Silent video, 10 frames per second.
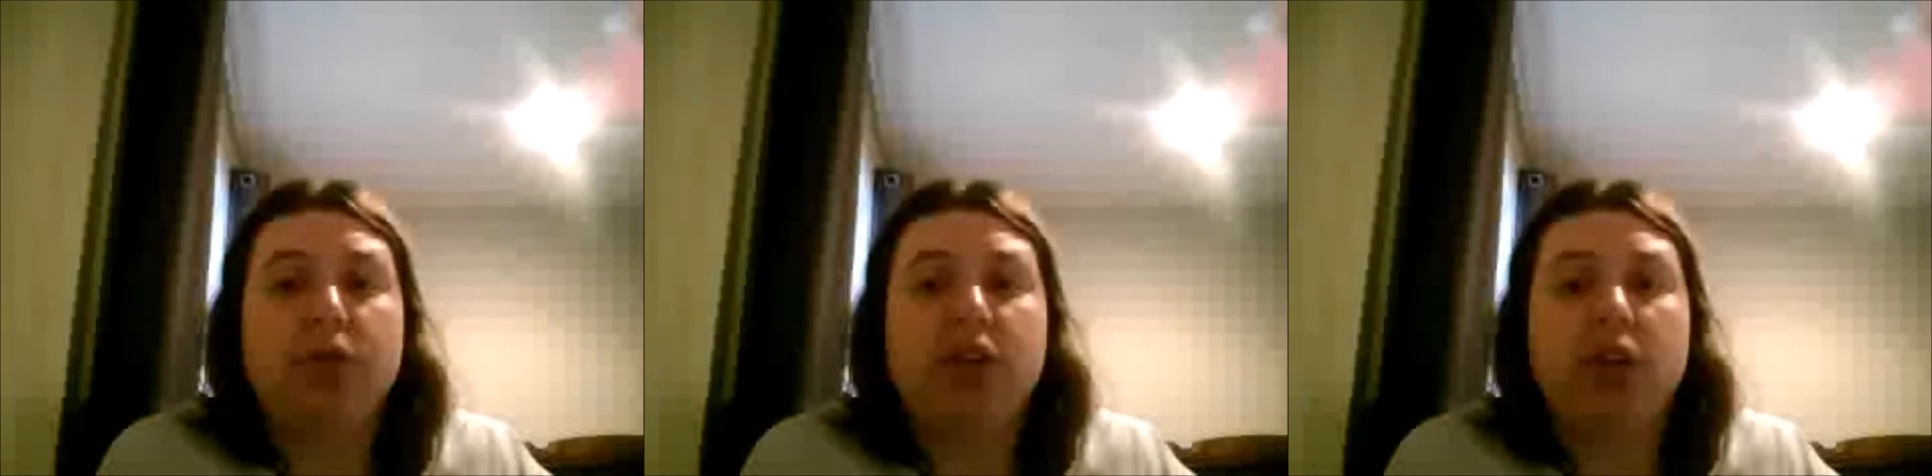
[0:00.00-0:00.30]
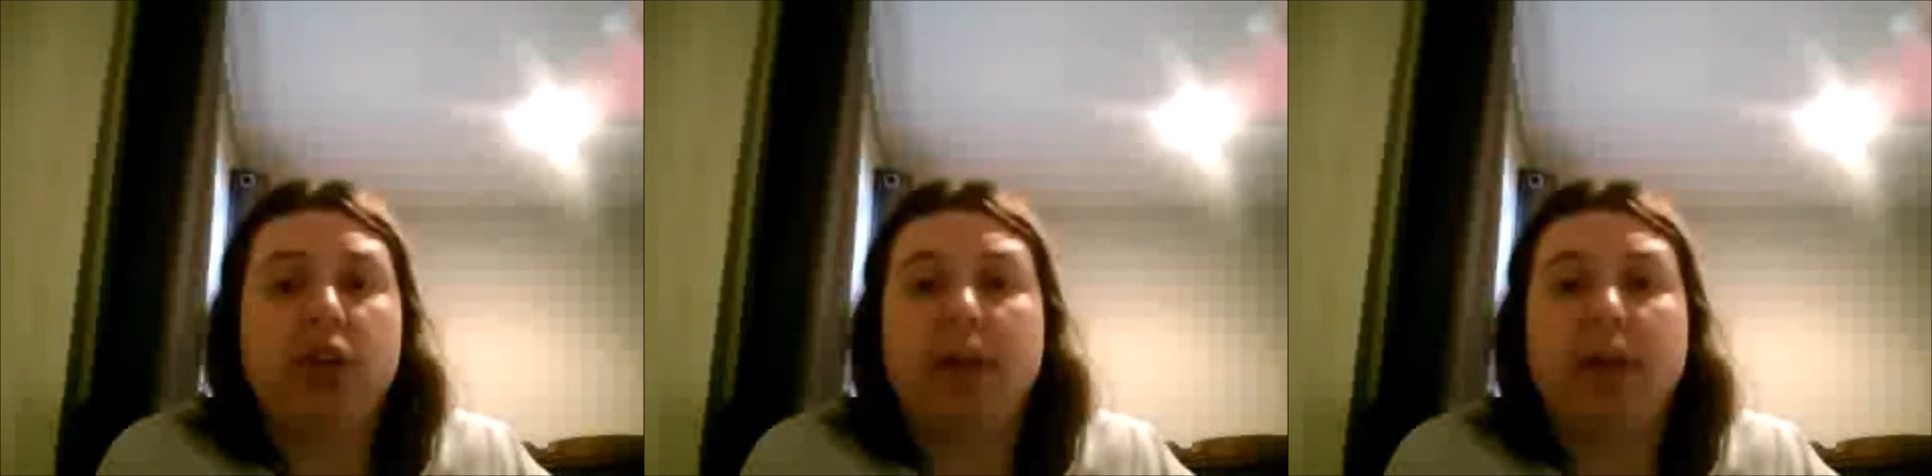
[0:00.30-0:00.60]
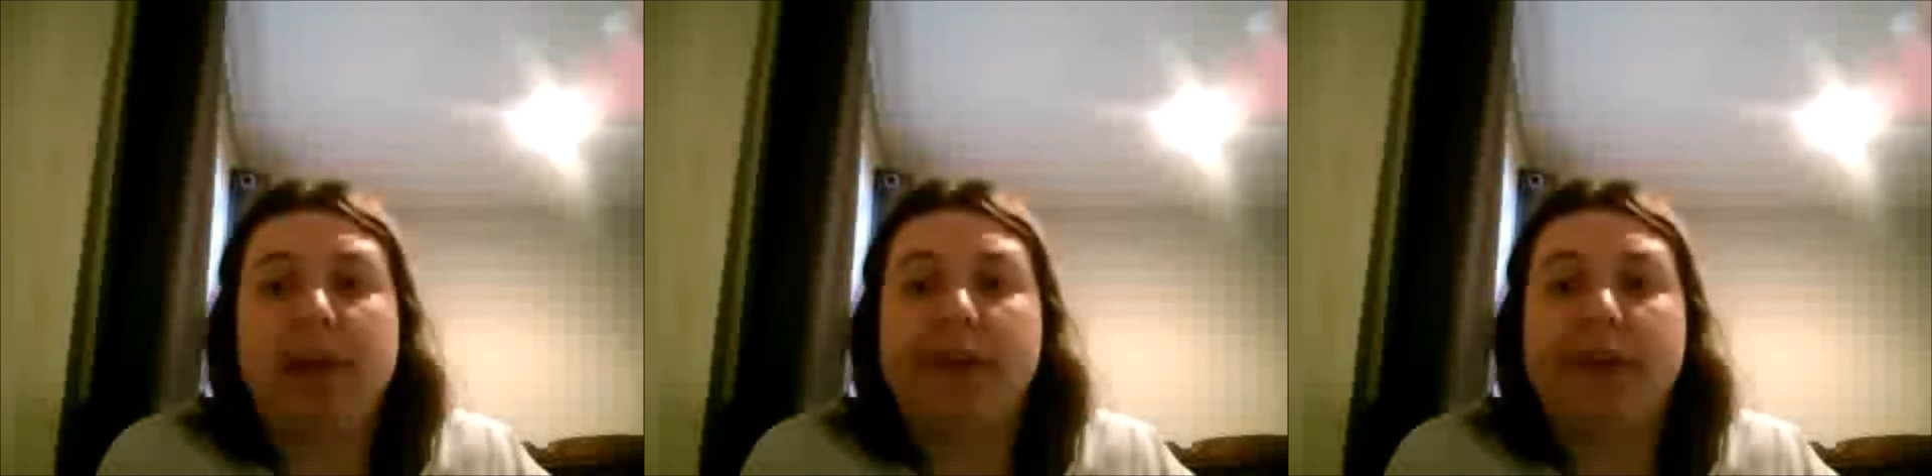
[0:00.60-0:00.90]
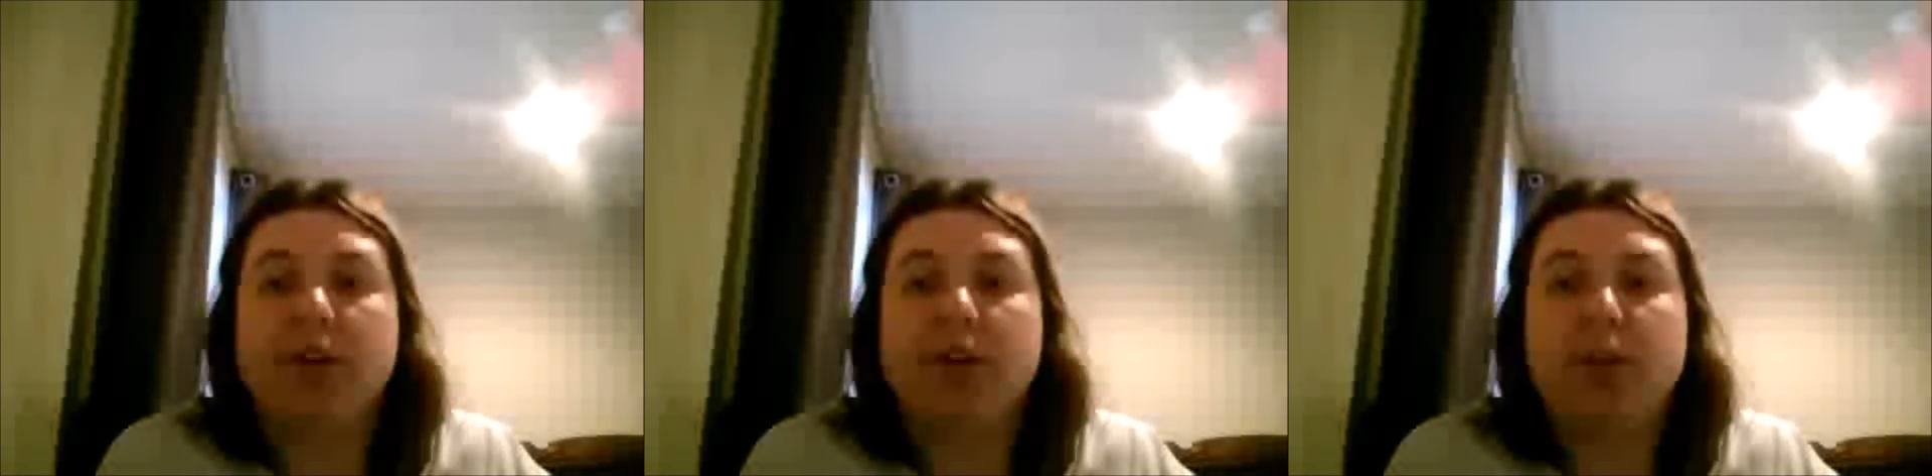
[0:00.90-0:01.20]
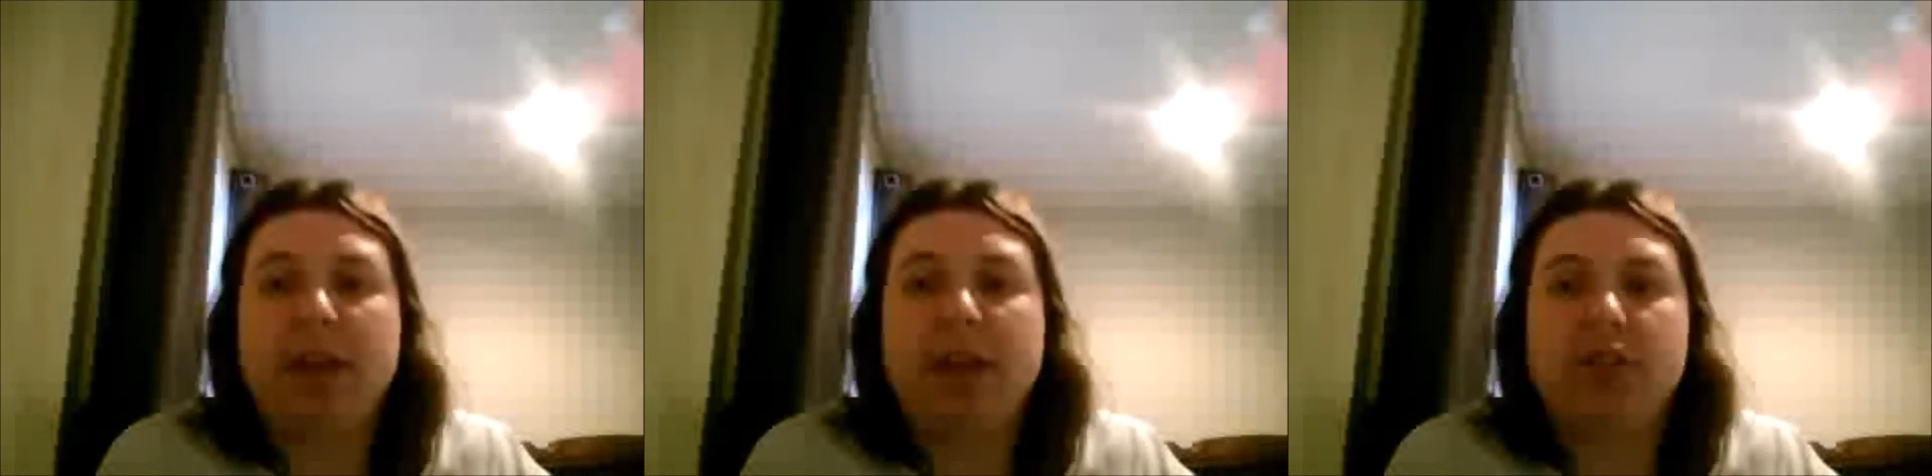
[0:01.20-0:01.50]
comedy Are You Being
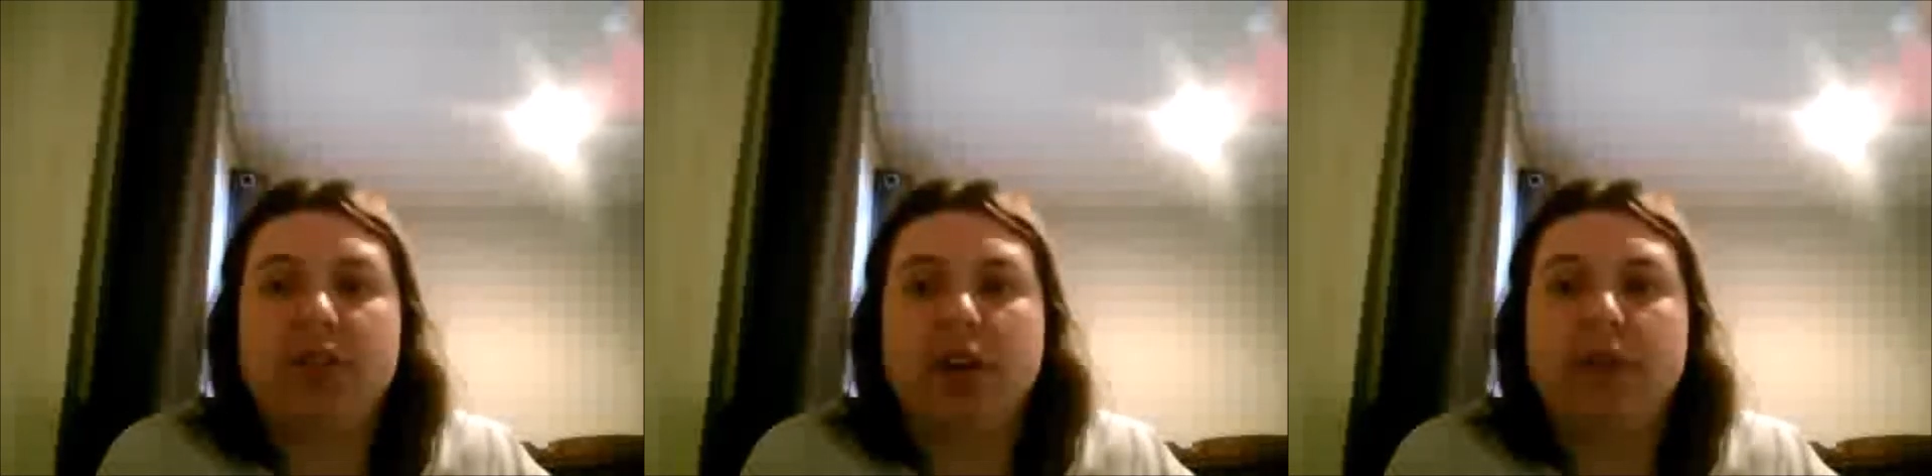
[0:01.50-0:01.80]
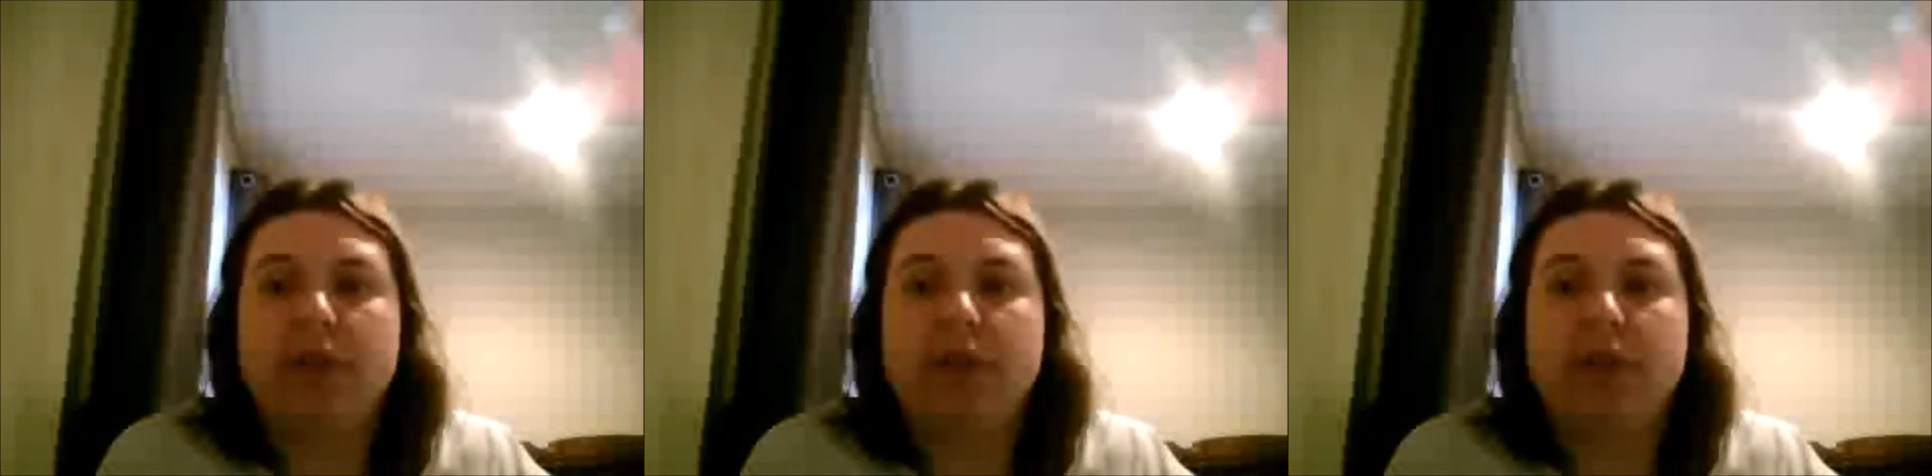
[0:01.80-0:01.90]
Served?